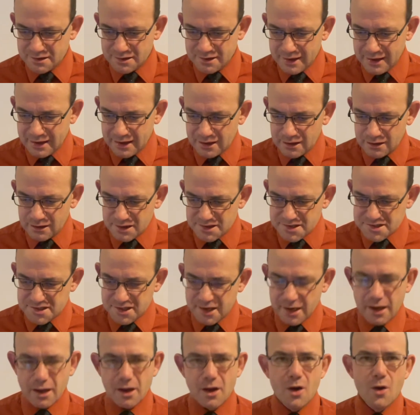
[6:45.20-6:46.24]
and
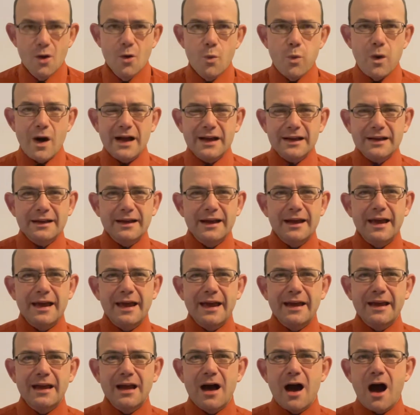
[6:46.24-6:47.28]
glistening. What
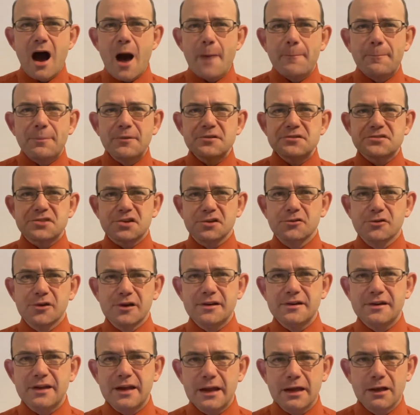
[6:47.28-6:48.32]
an
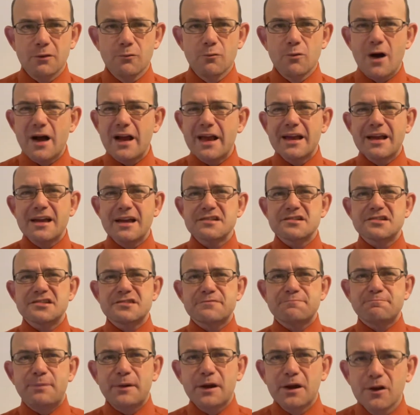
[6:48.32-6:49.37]
opportunity, what an
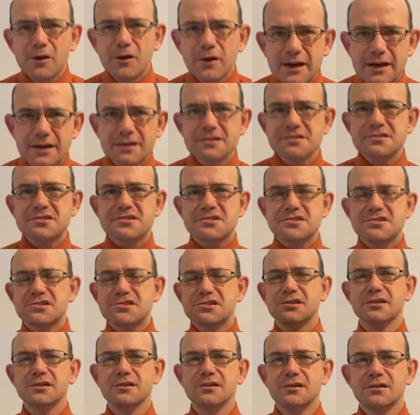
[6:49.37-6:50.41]

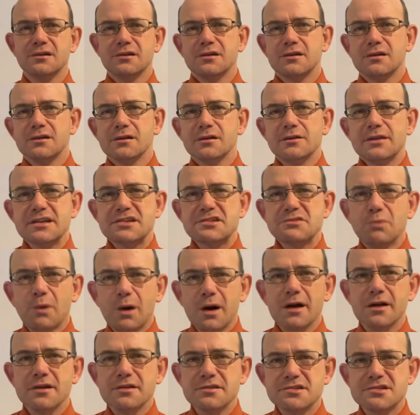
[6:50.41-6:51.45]
experience this
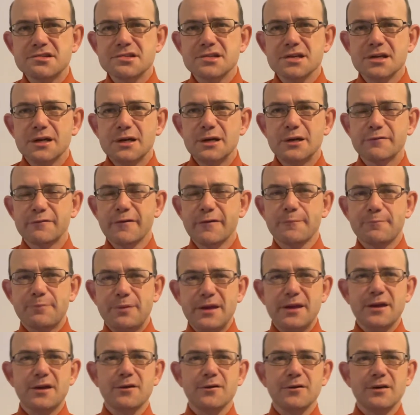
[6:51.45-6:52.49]
was for
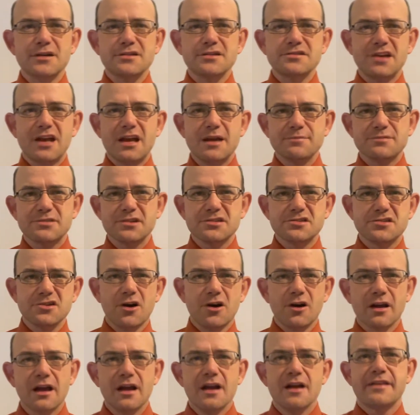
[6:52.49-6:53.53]
Peter and James and
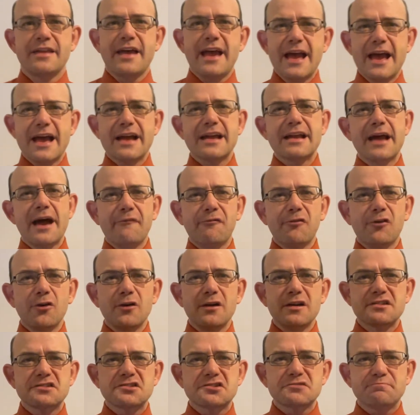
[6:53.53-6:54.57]
John. They had never
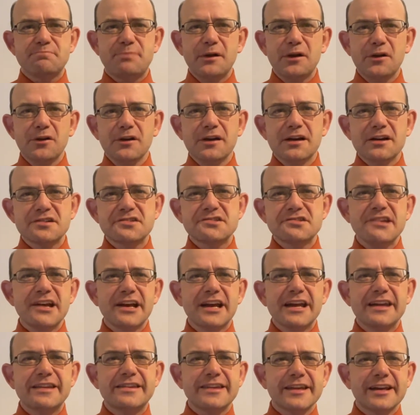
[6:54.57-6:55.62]
experienced
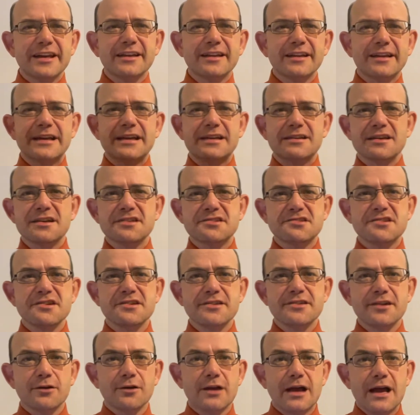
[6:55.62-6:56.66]
anything like this
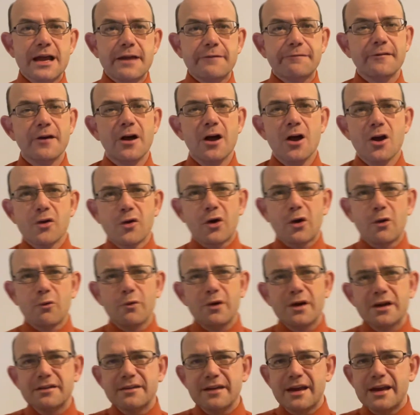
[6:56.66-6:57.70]
in their life, nor
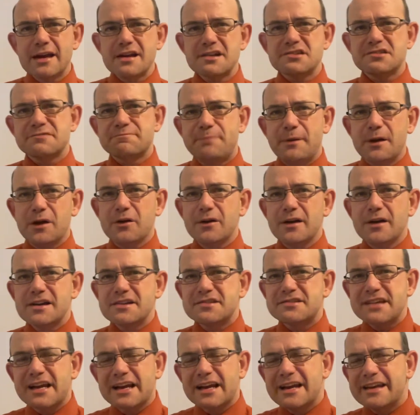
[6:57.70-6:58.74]
would they
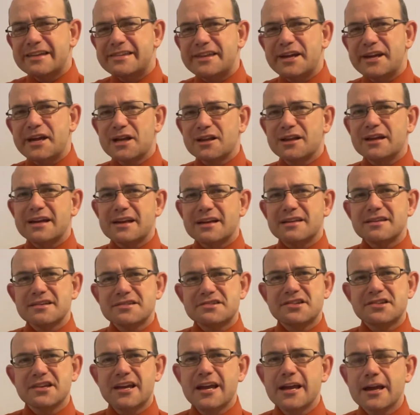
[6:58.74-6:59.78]
experience anything like
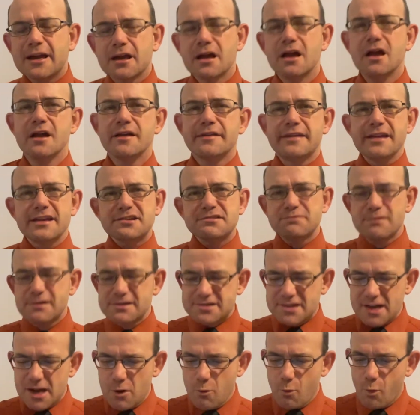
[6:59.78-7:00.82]
this again. This
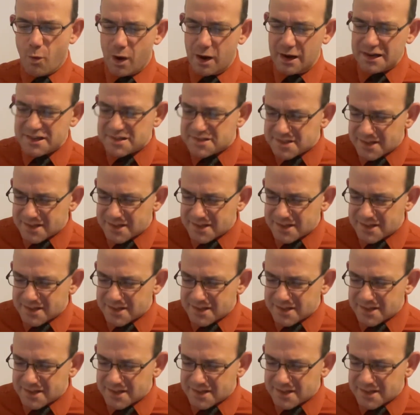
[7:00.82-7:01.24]
was a once